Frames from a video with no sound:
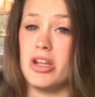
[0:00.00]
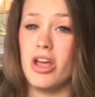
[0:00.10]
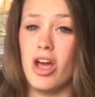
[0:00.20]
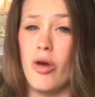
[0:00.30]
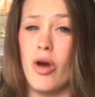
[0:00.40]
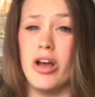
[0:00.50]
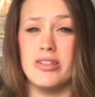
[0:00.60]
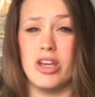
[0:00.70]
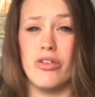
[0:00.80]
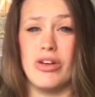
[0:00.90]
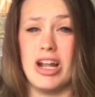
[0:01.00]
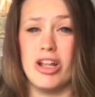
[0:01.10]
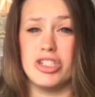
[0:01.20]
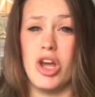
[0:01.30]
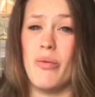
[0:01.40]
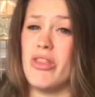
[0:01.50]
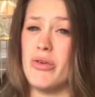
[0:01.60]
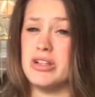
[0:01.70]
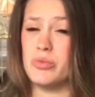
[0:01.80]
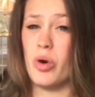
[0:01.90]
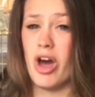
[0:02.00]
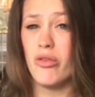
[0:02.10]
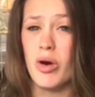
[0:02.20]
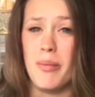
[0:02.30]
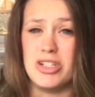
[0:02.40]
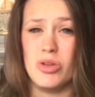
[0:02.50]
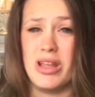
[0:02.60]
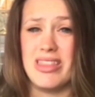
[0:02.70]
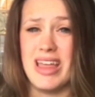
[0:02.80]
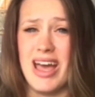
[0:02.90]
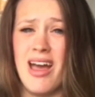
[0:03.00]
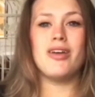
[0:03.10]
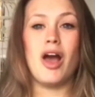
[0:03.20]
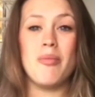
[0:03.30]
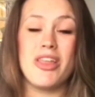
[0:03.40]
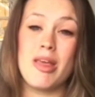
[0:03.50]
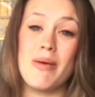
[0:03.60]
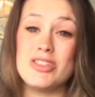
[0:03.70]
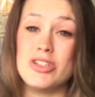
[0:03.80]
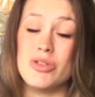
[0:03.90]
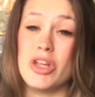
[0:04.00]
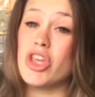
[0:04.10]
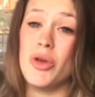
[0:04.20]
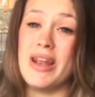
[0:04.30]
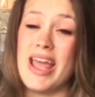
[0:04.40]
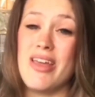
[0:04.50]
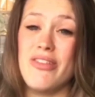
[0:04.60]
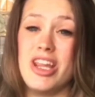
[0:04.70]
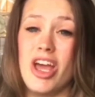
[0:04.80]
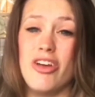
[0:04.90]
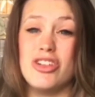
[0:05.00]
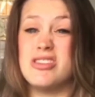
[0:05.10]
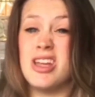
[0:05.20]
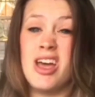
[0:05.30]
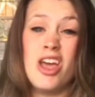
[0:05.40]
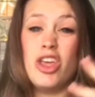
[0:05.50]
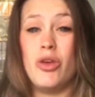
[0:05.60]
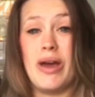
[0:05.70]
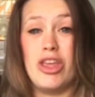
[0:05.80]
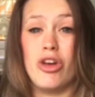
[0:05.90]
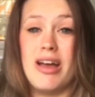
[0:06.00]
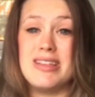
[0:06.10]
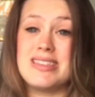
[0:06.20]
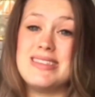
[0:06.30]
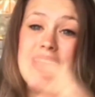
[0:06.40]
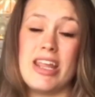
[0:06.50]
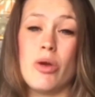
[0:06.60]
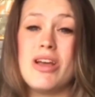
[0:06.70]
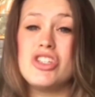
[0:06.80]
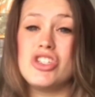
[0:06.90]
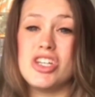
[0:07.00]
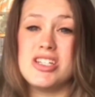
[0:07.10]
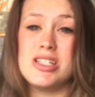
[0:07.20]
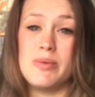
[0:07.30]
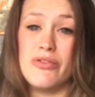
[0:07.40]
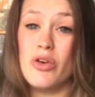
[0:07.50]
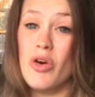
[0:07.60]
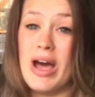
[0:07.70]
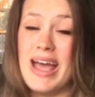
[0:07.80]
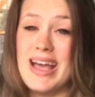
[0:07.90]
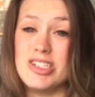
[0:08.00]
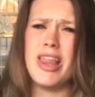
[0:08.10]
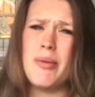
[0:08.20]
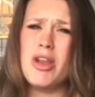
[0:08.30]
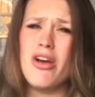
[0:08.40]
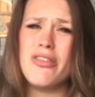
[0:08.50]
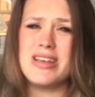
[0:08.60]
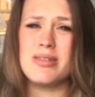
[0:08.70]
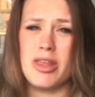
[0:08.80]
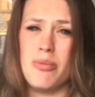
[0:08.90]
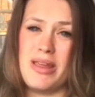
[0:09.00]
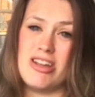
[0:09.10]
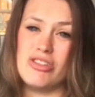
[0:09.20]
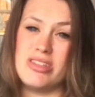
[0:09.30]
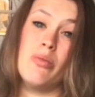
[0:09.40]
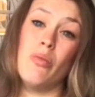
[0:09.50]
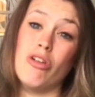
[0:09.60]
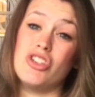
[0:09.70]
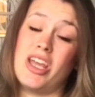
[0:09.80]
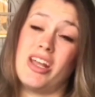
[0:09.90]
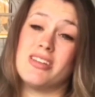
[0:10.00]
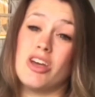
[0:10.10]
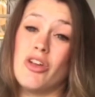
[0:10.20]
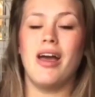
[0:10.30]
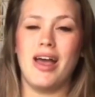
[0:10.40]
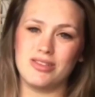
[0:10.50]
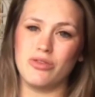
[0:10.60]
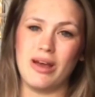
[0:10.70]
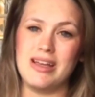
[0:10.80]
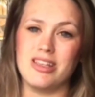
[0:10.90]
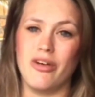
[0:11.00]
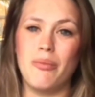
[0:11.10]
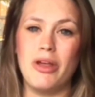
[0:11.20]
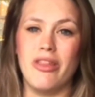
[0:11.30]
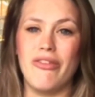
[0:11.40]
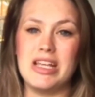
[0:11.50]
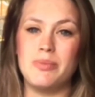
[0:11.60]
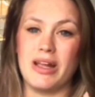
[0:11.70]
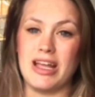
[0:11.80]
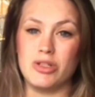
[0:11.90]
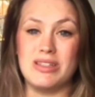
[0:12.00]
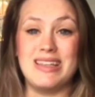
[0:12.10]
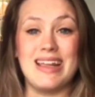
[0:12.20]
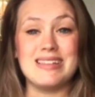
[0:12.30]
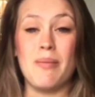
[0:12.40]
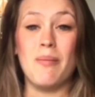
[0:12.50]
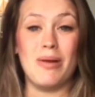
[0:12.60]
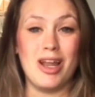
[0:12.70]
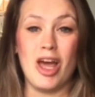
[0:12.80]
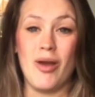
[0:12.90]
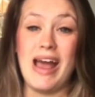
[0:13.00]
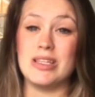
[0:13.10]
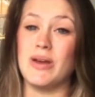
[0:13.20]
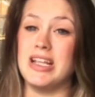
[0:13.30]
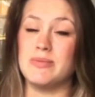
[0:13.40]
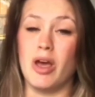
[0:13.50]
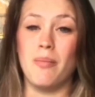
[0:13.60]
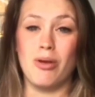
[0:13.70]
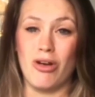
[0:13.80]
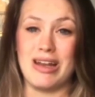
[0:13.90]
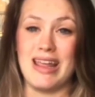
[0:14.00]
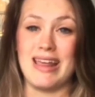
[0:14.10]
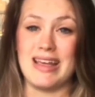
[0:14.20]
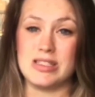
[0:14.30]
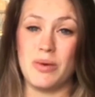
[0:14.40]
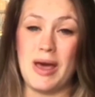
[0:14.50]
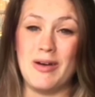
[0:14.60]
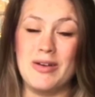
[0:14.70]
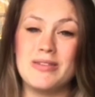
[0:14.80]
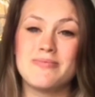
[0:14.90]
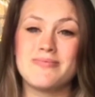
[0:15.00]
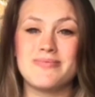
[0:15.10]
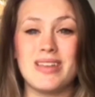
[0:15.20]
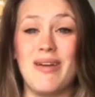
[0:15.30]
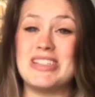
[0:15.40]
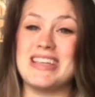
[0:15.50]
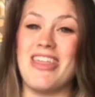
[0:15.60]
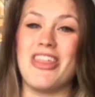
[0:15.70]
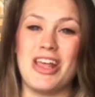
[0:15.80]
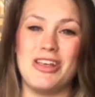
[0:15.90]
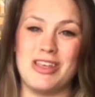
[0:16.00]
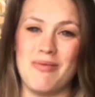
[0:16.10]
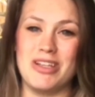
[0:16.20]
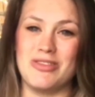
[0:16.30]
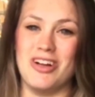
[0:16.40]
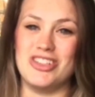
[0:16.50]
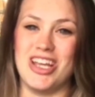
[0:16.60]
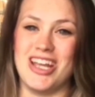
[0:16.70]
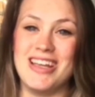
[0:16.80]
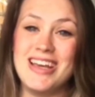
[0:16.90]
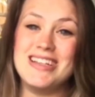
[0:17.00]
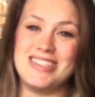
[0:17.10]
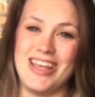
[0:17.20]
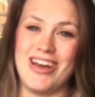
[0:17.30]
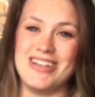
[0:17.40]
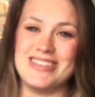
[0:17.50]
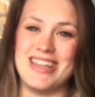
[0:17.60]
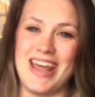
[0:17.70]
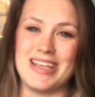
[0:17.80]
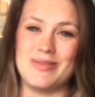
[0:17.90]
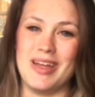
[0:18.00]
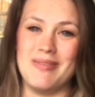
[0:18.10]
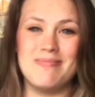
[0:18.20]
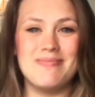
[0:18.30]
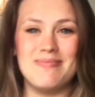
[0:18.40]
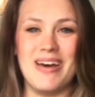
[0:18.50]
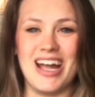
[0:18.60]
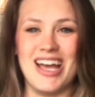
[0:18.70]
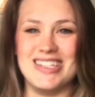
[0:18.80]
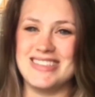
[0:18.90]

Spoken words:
I'd really like to know whether it's worthwhile me doing that. I'm thinking about soon doing a Q&A video, just where you guys can send in questions beforehand. Let me know if that's something you'd be interested in watching, because as always, I've put the Facebook and Twitter links in below, as well as my blog link as well. Once again, thank you so much for watching. See you guys in the next one. Bye guys.